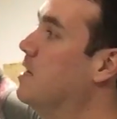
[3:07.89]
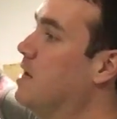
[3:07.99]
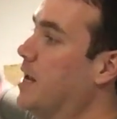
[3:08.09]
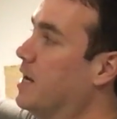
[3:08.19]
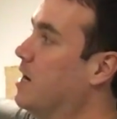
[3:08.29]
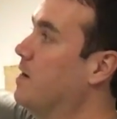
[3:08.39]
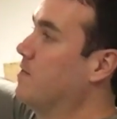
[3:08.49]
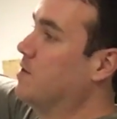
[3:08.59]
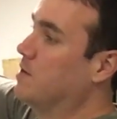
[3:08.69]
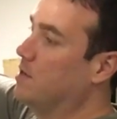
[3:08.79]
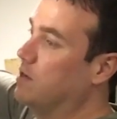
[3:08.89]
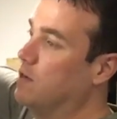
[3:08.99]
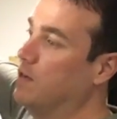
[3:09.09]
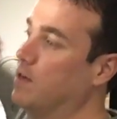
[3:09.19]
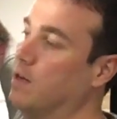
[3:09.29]
a cover
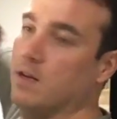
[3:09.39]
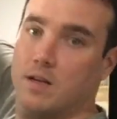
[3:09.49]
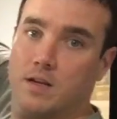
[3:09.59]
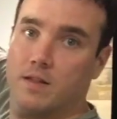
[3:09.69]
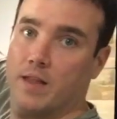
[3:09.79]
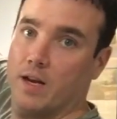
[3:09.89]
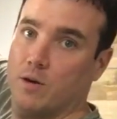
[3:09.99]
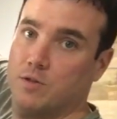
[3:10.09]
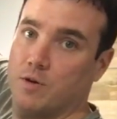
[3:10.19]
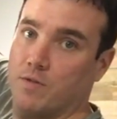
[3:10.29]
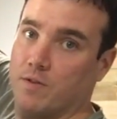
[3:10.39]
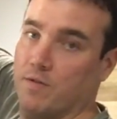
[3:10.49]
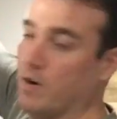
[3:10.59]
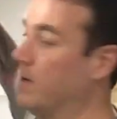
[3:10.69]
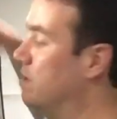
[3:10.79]
that goes over the
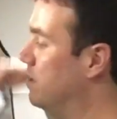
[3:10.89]
front.